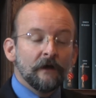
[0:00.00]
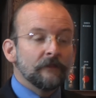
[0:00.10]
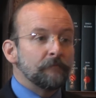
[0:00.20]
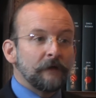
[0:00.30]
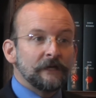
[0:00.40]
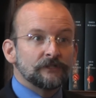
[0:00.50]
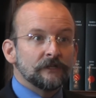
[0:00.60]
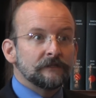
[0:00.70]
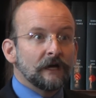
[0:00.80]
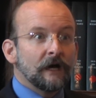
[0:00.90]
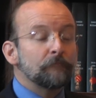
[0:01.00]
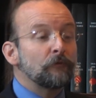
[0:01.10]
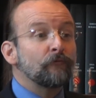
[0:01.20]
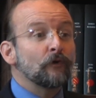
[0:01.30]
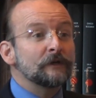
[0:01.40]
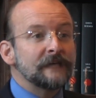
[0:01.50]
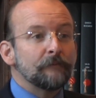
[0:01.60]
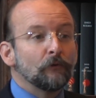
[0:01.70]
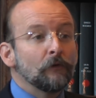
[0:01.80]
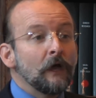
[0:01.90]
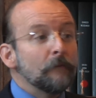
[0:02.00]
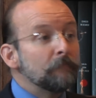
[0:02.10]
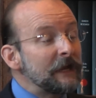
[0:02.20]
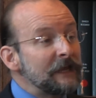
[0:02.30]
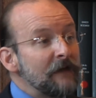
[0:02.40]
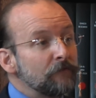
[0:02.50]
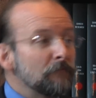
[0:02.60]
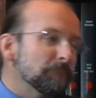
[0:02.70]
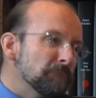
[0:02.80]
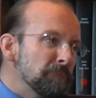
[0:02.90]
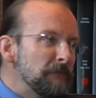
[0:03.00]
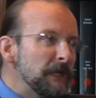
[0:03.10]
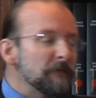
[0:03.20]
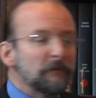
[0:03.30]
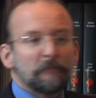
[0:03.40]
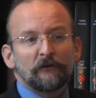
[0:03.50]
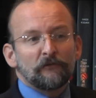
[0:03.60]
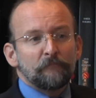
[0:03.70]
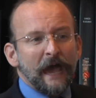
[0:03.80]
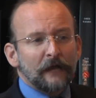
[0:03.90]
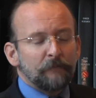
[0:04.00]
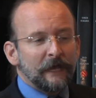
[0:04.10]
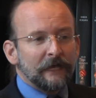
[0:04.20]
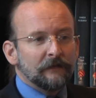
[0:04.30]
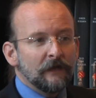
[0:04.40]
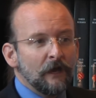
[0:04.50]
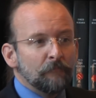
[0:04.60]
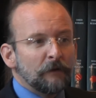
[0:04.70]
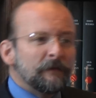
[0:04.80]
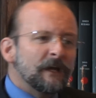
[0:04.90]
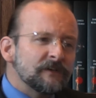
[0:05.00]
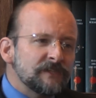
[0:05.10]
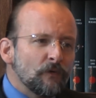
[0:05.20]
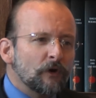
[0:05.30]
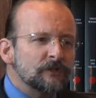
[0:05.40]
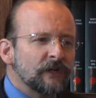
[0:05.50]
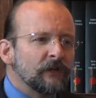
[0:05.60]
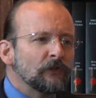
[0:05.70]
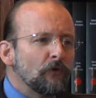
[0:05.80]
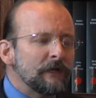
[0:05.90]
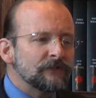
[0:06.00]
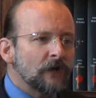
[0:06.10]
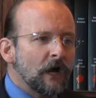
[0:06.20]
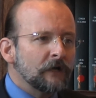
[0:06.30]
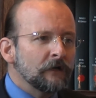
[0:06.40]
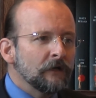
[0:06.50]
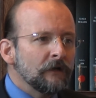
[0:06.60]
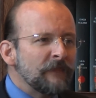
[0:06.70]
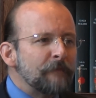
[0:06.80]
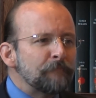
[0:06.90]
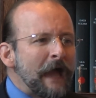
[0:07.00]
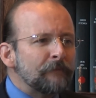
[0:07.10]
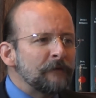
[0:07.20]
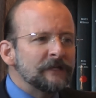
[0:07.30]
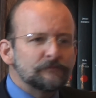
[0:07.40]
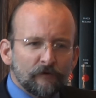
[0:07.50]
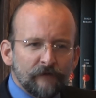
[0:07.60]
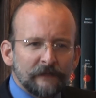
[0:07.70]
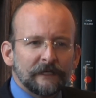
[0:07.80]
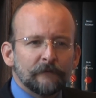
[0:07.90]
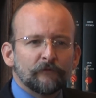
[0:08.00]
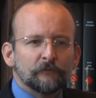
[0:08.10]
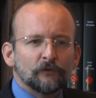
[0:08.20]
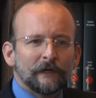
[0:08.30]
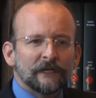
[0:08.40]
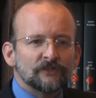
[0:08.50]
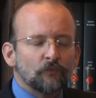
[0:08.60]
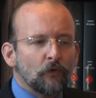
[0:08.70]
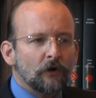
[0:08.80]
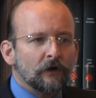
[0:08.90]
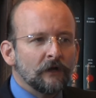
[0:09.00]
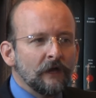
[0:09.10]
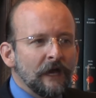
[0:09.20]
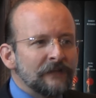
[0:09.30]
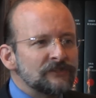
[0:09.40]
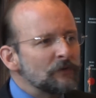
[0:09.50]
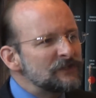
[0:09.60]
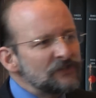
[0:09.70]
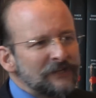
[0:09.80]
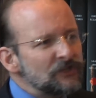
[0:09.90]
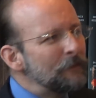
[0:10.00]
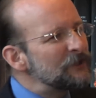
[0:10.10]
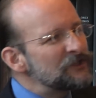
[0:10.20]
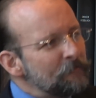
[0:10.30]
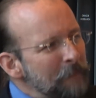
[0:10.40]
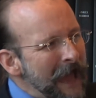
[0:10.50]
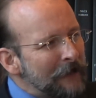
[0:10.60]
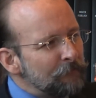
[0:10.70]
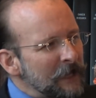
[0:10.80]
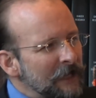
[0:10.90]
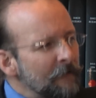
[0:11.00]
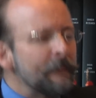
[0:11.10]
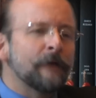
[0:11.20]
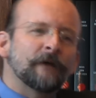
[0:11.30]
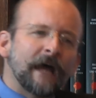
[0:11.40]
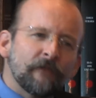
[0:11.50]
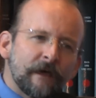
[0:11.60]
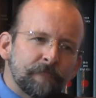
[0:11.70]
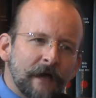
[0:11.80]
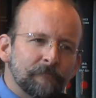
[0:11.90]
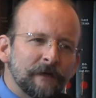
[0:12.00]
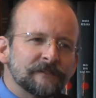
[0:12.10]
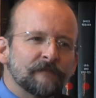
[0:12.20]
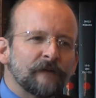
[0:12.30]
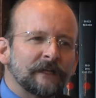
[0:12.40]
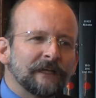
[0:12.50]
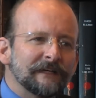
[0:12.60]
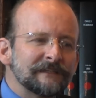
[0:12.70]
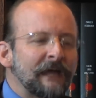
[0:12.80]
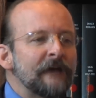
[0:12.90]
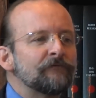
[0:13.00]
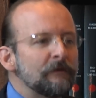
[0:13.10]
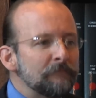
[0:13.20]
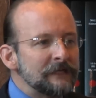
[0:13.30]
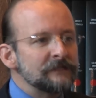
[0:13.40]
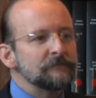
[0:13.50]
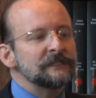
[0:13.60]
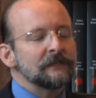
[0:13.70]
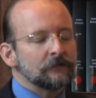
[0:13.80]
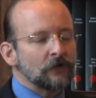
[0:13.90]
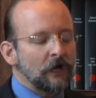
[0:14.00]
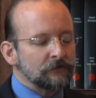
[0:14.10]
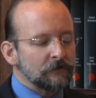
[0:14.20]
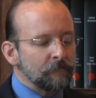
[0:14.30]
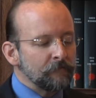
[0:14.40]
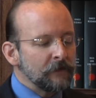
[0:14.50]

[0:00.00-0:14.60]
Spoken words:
The patient, for example, might have a medium amount of back pain, but because he works on a loading dock, that back pain's preventing him from doing his work. And so it's not so much the back pain, but how that back pain's affecting his life that makes him see the doctor.